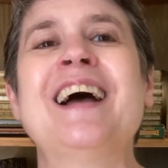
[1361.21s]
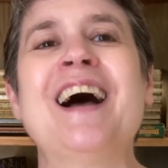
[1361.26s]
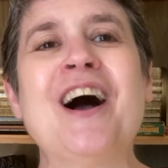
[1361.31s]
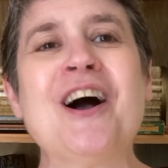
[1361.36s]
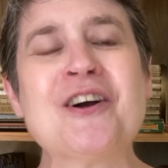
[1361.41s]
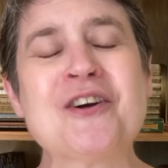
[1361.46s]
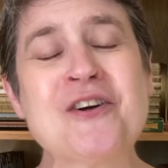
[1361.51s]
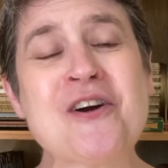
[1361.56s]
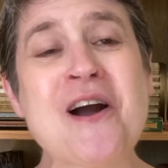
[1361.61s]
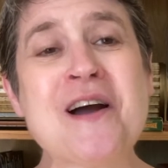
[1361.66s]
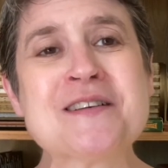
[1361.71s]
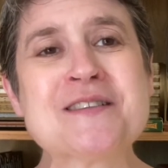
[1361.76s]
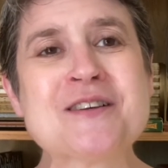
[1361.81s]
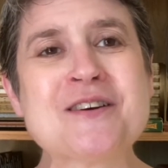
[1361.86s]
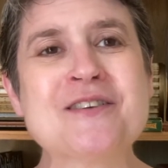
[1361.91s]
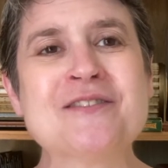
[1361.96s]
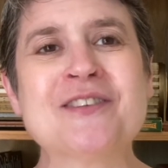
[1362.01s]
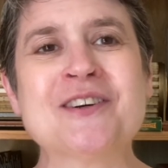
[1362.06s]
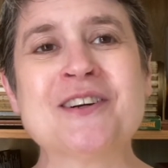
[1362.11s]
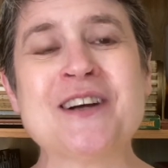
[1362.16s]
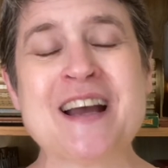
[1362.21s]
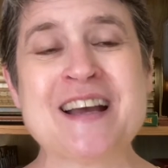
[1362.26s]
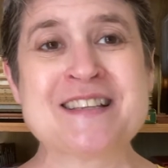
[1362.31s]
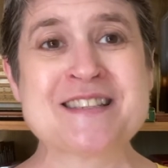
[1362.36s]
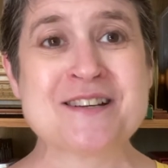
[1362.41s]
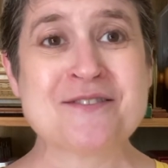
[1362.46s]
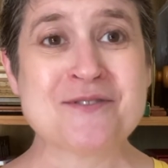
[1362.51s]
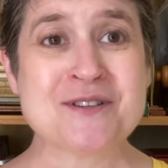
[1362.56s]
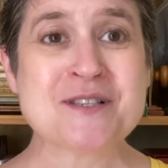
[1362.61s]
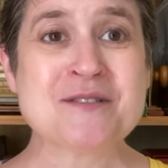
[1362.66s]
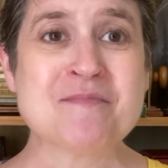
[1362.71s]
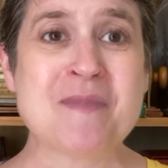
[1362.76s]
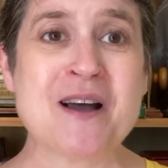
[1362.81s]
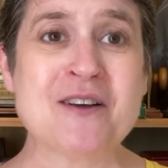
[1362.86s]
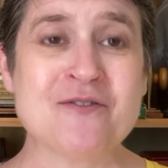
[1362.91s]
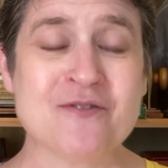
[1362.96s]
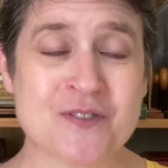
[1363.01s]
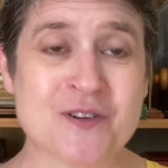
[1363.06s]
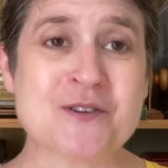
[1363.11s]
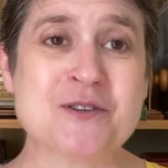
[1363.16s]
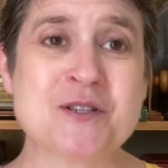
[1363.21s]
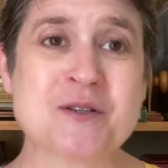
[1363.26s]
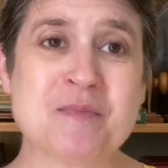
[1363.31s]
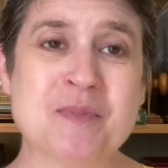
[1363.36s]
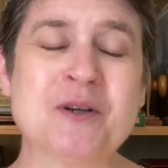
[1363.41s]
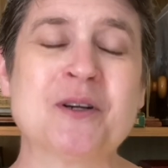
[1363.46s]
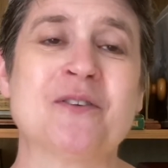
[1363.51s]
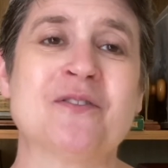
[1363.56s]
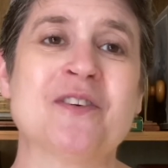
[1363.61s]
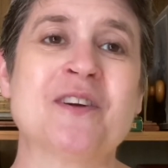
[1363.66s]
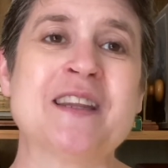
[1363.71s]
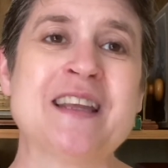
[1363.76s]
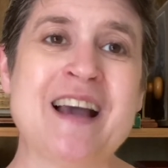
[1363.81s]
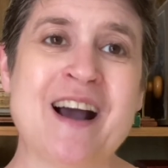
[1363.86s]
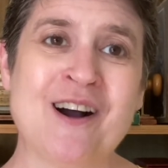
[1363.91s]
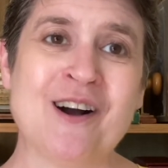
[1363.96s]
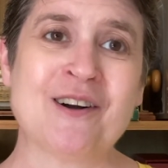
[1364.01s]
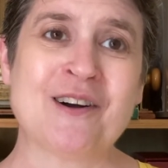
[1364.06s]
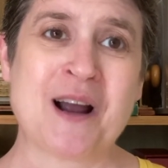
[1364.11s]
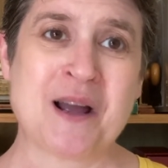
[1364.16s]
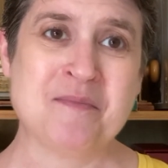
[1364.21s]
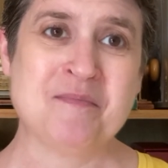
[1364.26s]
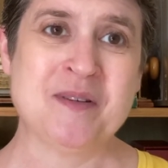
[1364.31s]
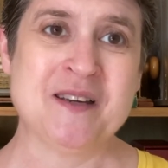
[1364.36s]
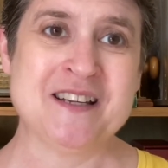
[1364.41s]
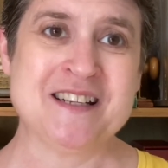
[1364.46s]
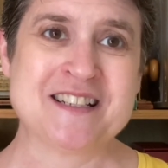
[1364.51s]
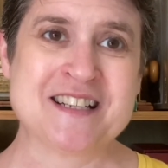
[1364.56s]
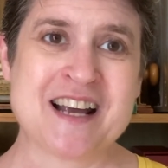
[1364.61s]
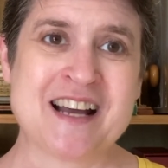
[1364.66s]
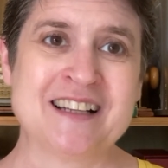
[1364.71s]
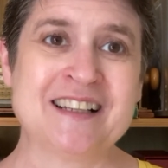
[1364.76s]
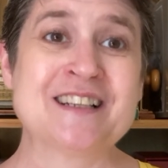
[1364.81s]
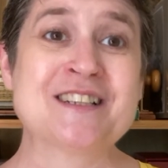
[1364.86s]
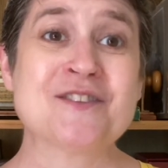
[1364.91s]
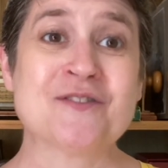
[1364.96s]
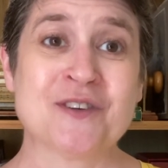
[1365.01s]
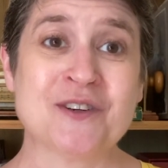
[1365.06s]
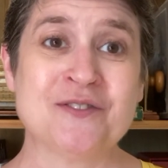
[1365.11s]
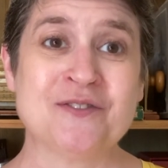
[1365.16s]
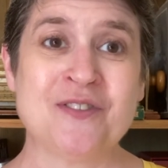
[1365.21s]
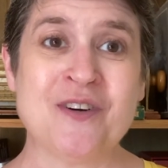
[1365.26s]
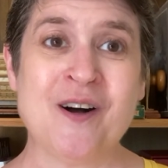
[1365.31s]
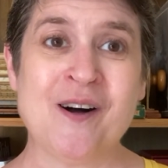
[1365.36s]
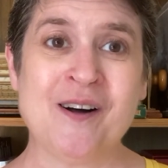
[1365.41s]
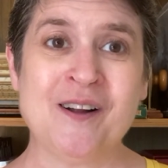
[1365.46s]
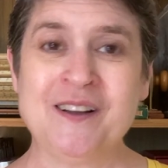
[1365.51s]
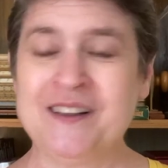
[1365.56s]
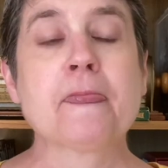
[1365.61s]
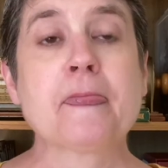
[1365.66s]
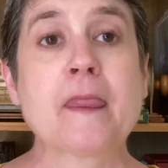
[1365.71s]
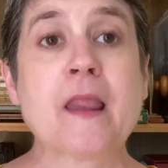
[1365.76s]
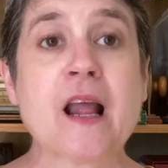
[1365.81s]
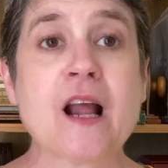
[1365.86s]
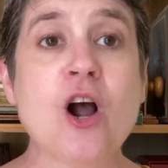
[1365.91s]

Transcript: a crossover, as it was my first book for the R I P challenge for fall.